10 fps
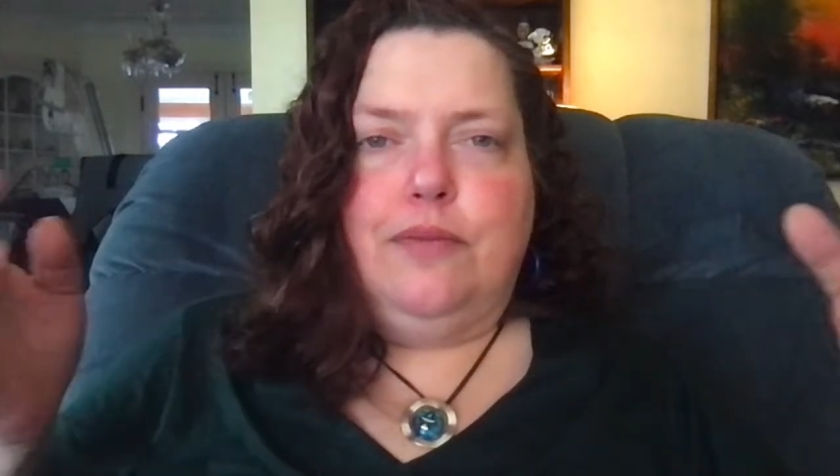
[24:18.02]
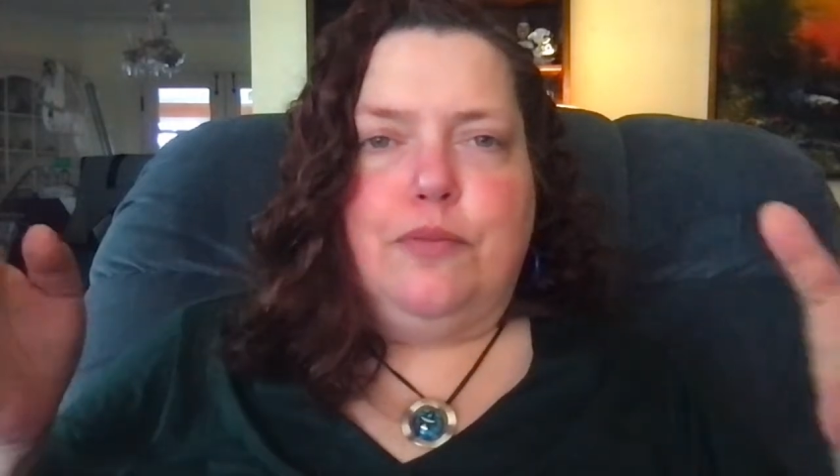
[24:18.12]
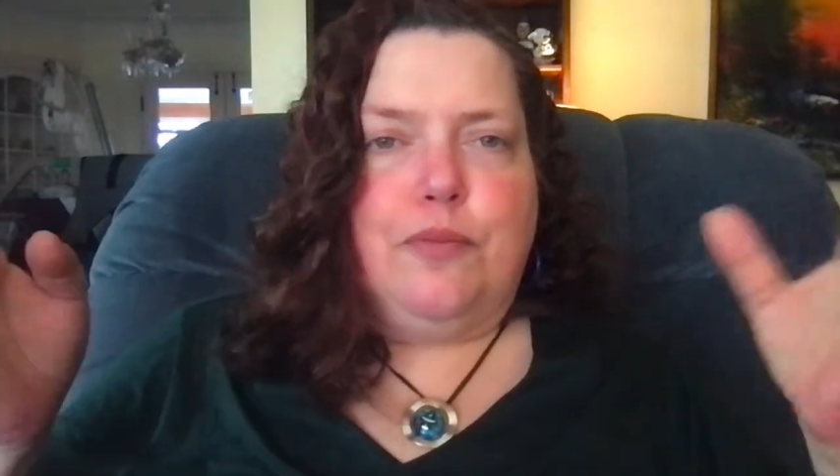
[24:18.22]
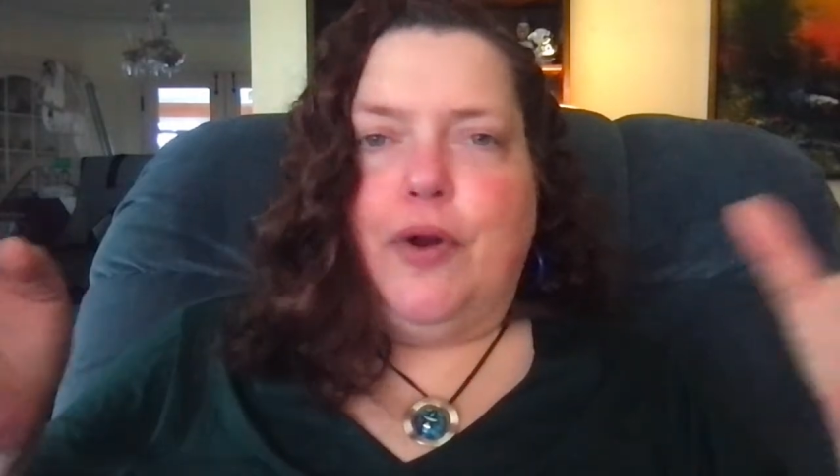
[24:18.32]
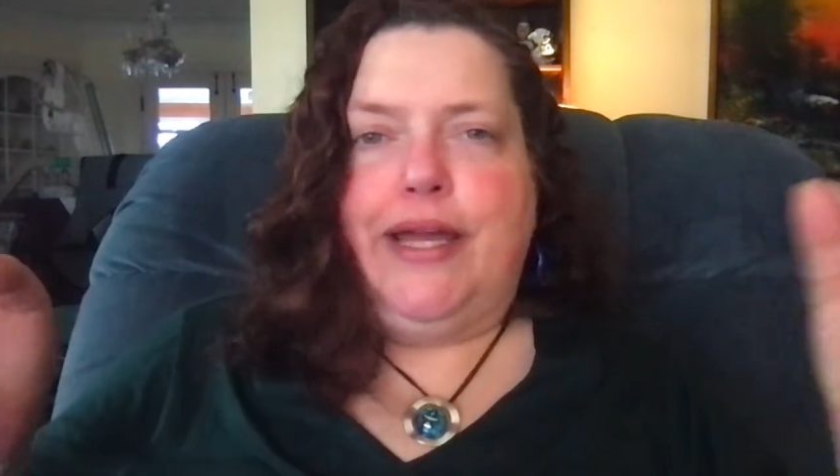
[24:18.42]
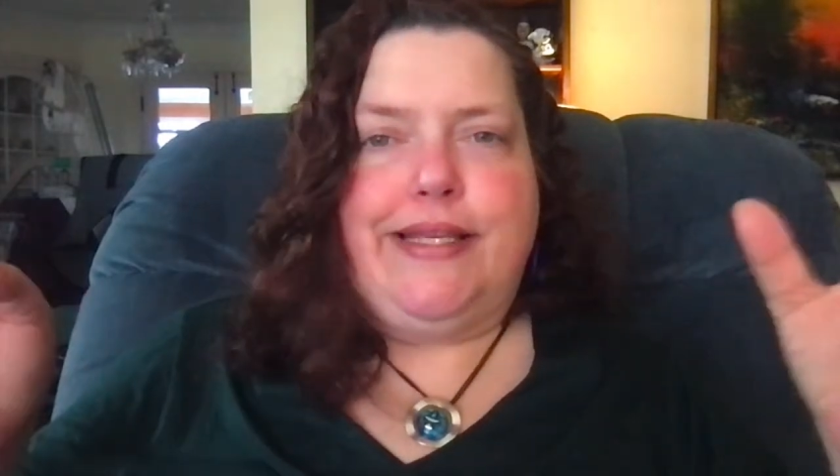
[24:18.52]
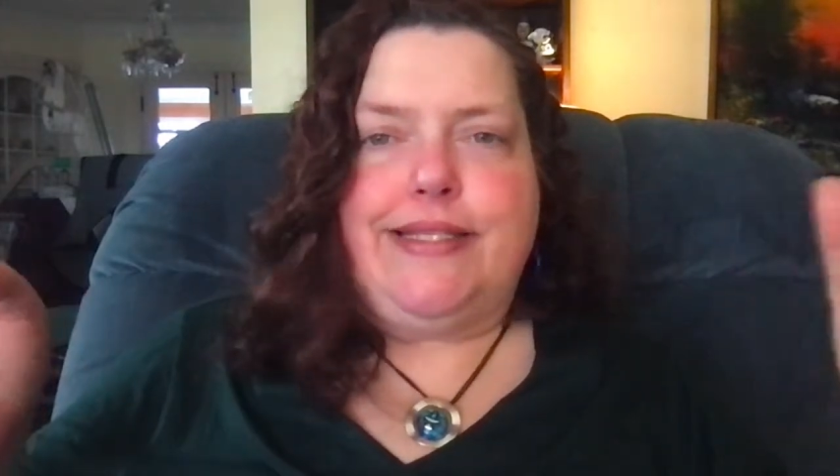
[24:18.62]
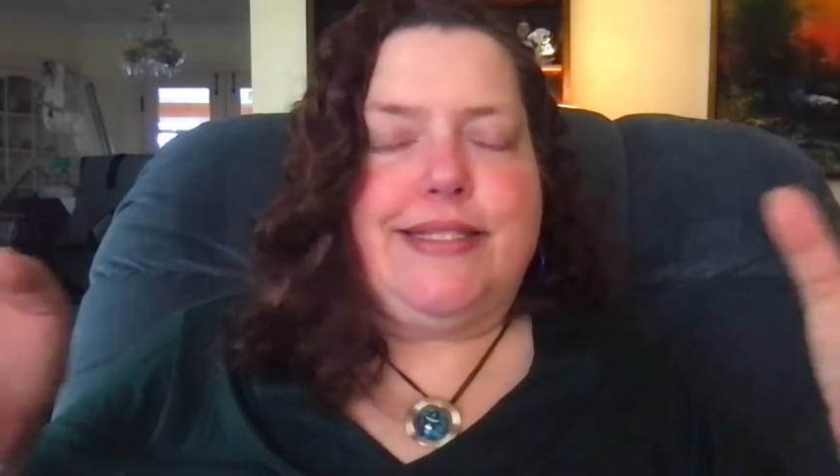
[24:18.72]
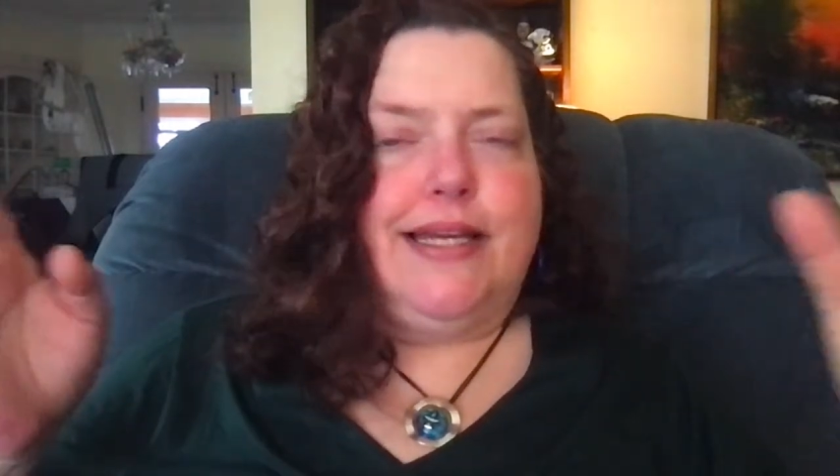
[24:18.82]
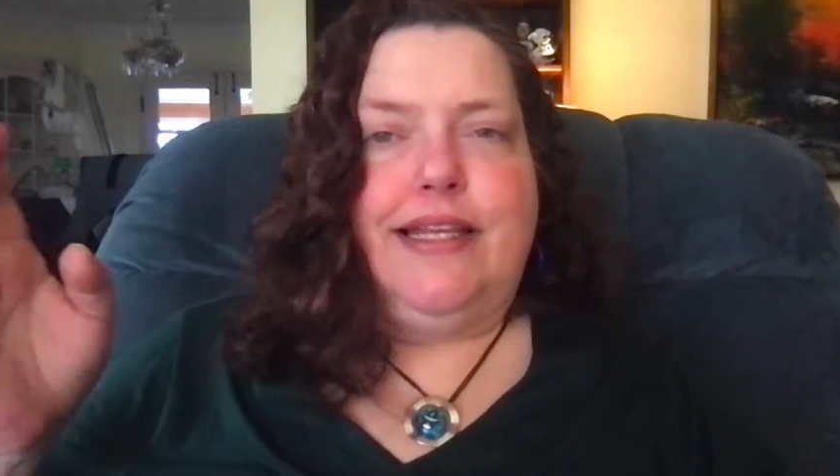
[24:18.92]
bright,
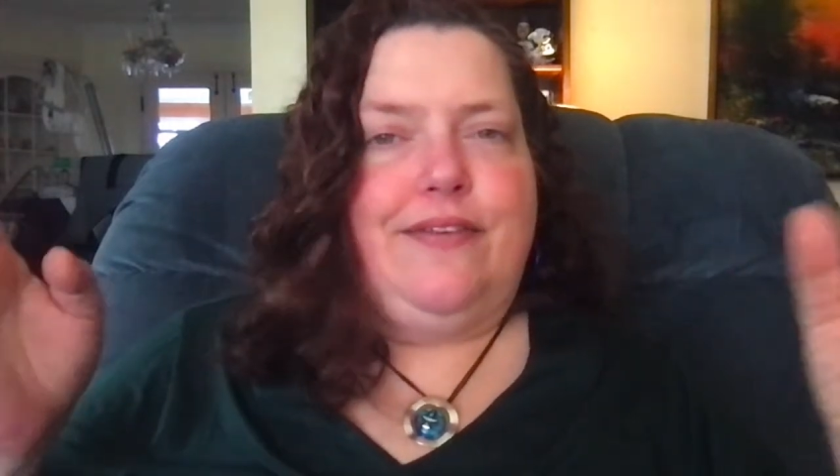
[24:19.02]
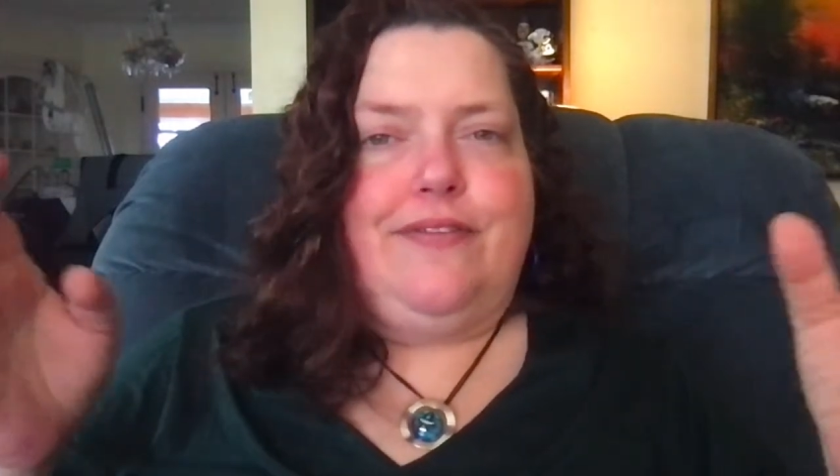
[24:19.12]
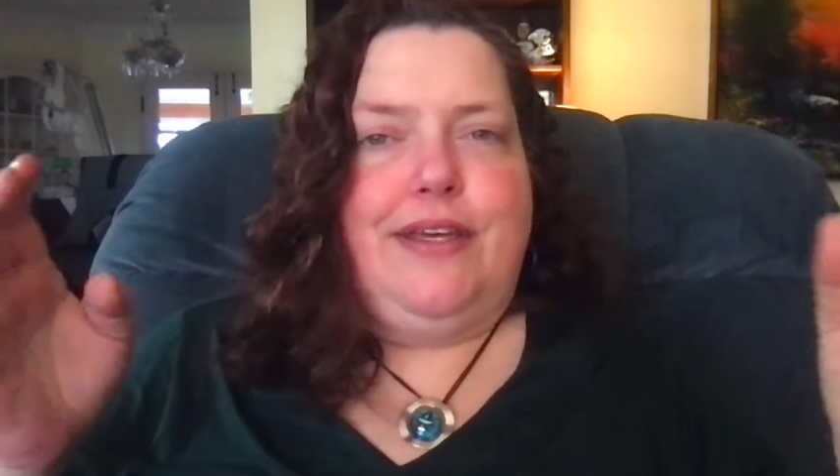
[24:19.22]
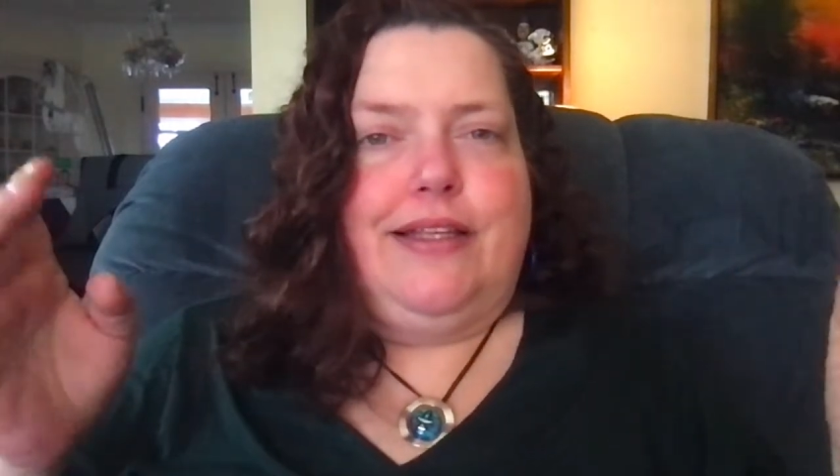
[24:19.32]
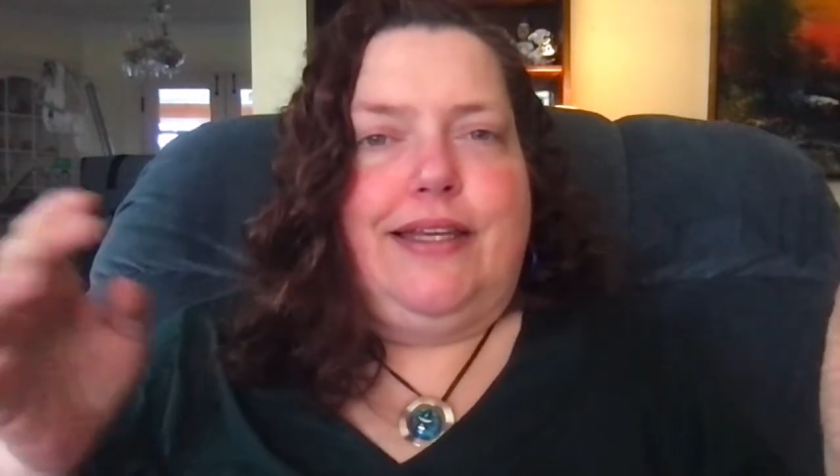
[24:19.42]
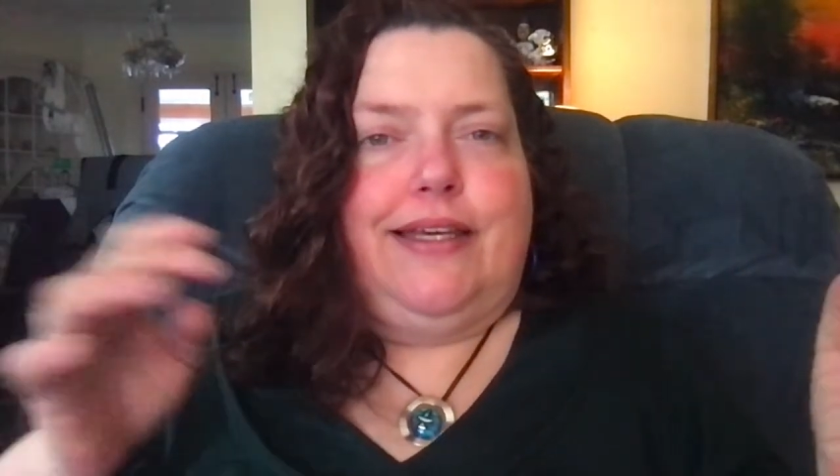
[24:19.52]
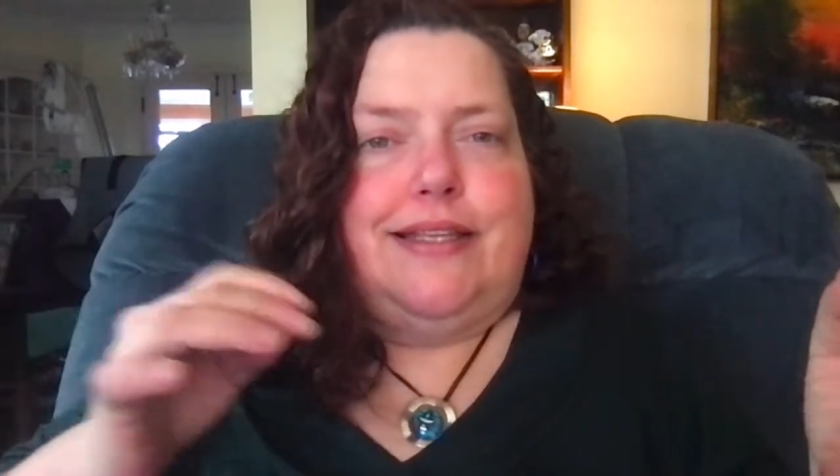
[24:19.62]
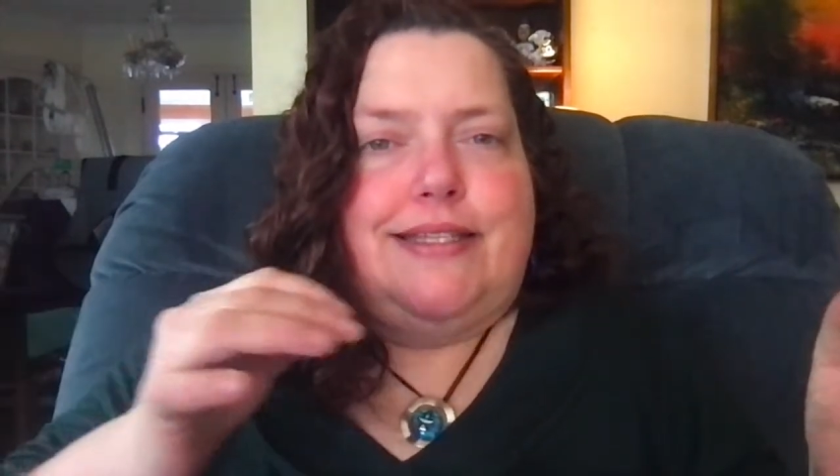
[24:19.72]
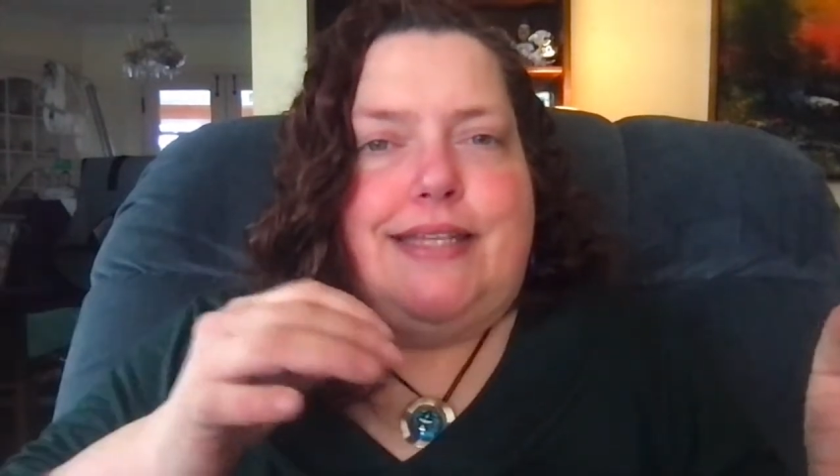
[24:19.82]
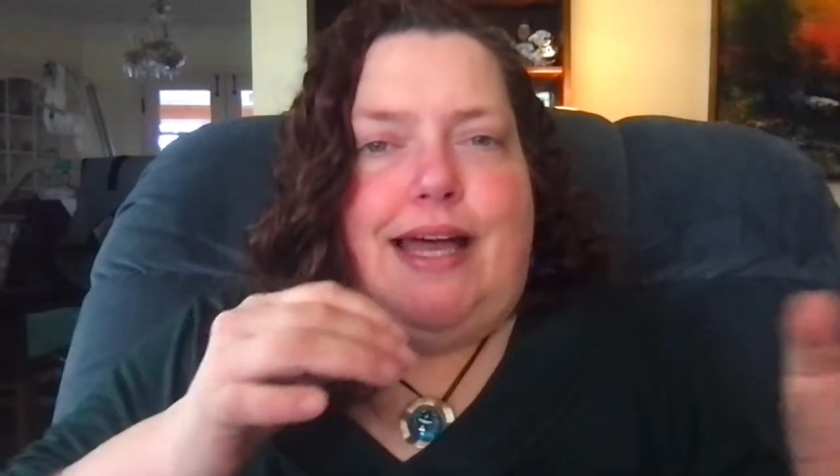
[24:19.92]
sunny feeling
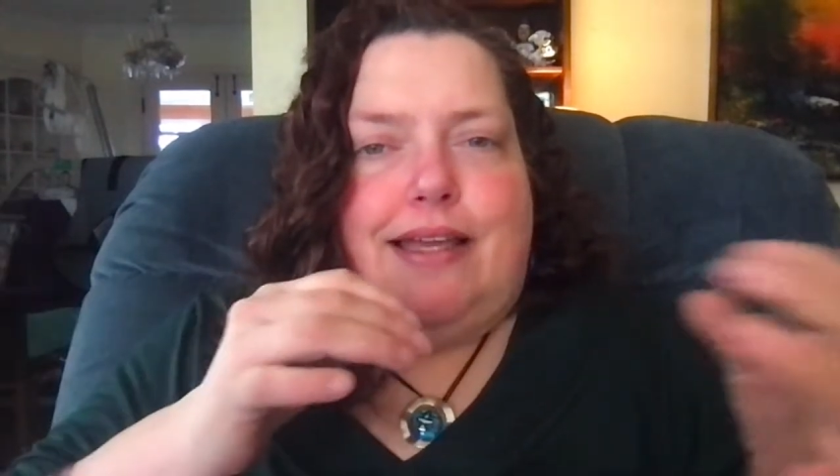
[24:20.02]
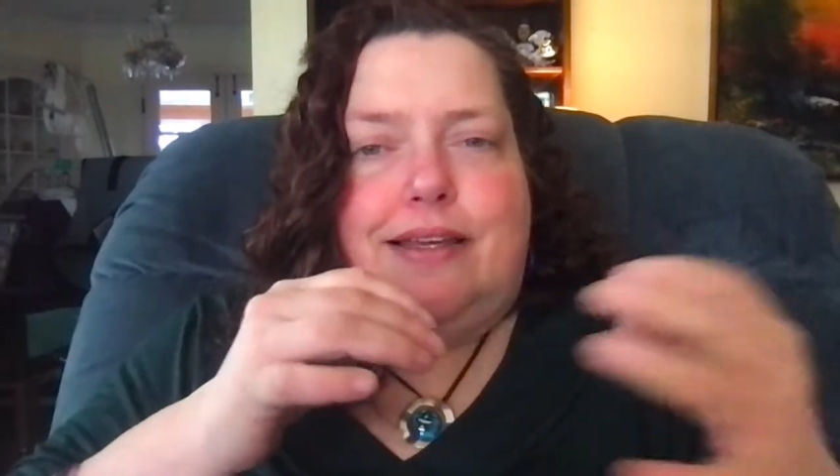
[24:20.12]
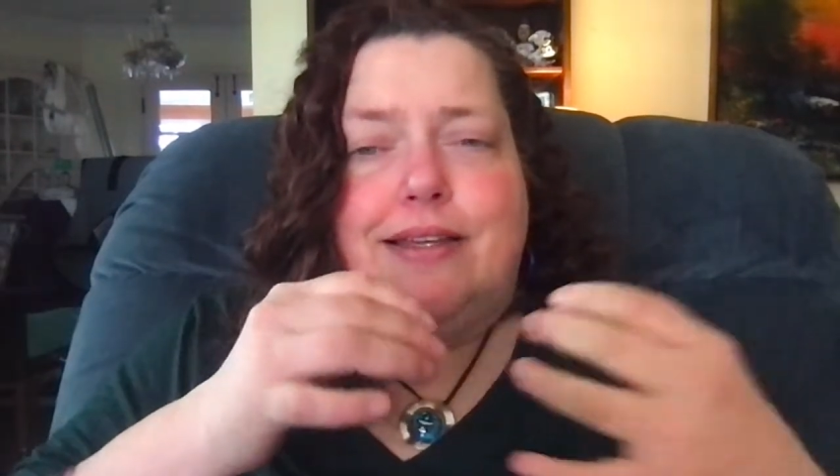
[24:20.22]
inside,